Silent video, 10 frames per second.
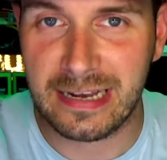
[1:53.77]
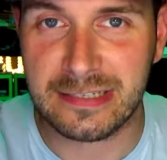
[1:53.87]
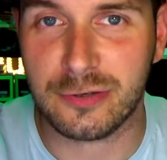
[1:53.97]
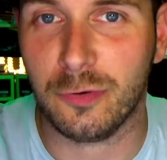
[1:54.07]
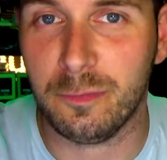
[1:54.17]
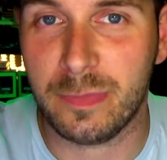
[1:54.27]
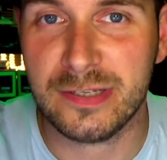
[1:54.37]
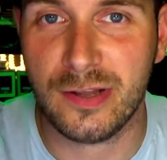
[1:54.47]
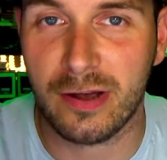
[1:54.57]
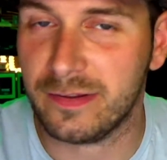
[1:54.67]
has gone
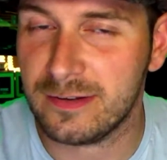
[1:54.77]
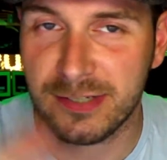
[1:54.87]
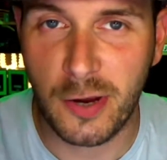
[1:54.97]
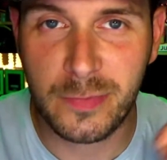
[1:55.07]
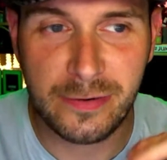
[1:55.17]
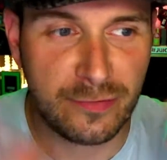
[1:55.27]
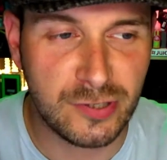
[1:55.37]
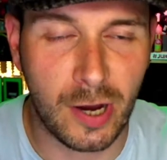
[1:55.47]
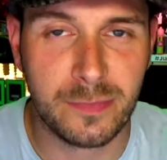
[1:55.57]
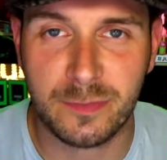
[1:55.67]
berserk. There's so many different
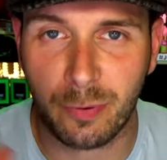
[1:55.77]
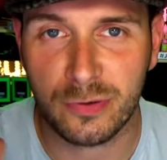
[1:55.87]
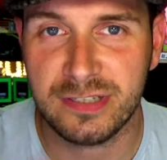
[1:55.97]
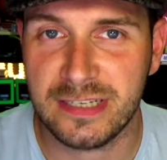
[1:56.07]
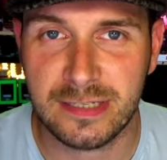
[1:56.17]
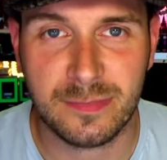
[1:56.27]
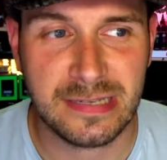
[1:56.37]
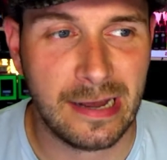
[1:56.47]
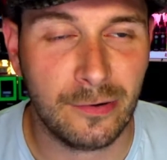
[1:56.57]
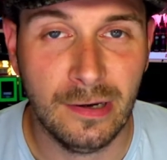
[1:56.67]
types of pod systems
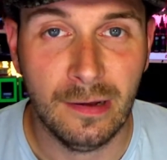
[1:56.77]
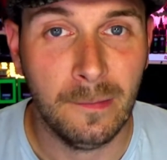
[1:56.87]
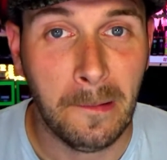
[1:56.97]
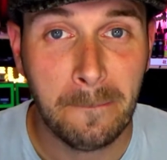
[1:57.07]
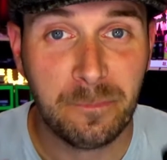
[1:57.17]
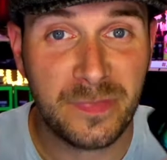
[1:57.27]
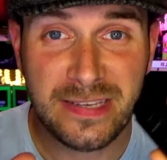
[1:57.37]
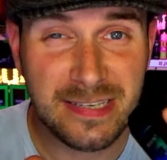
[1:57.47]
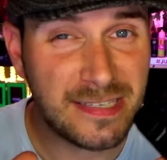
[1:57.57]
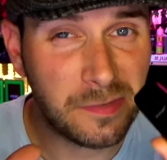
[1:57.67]
now.
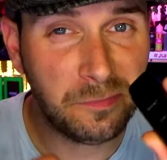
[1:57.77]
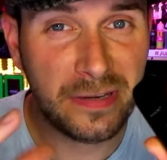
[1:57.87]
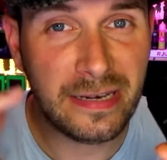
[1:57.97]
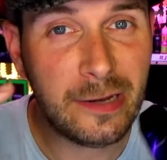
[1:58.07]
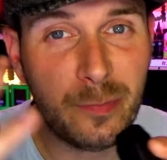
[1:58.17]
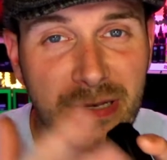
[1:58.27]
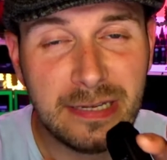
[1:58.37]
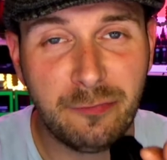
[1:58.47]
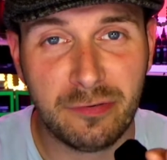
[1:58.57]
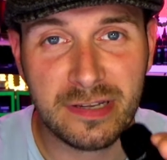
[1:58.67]
This is something a little bit
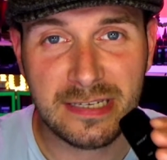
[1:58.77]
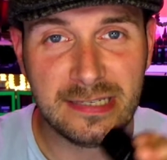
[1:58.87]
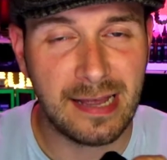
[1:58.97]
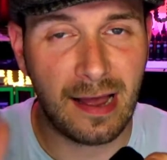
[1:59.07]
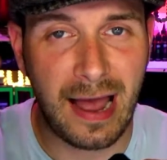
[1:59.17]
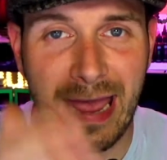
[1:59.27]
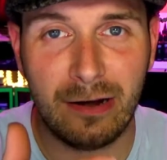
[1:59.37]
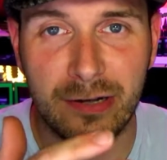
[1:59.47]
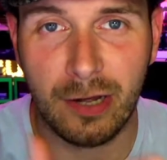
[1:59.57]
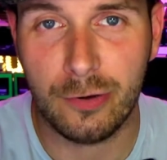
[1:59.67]
different. This is that
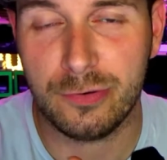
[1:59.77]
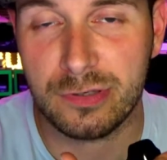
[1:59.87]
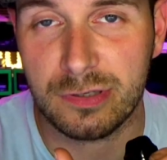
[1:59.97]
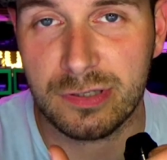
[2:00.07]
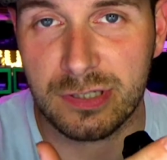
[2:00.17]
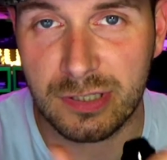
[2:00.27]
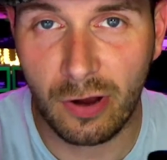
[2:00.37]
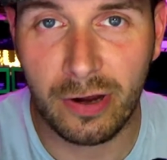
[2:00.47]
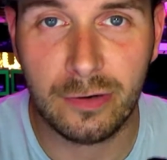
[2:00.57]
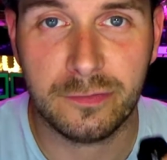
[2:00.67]
AIO
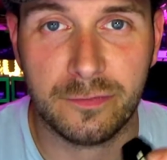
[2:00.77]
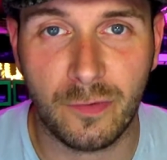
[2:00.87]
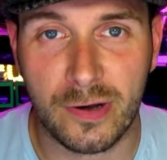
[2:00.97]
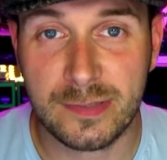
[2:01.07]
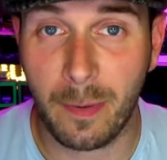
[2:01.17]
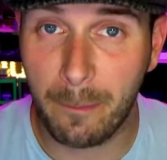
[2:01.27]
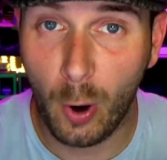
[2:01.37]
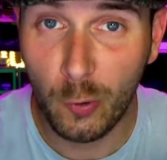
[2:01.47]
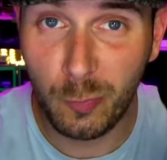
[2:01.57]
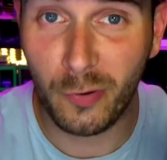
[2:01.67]
style of device.
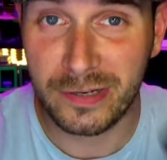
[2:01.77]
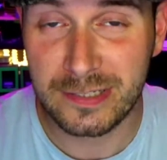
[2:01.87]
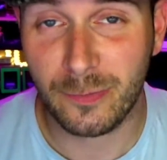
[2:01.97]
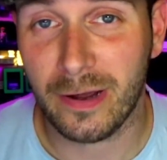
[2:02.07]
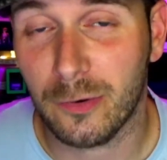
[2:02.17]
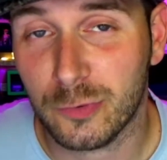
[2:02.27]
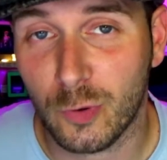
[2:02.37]
Pod mod is the way I would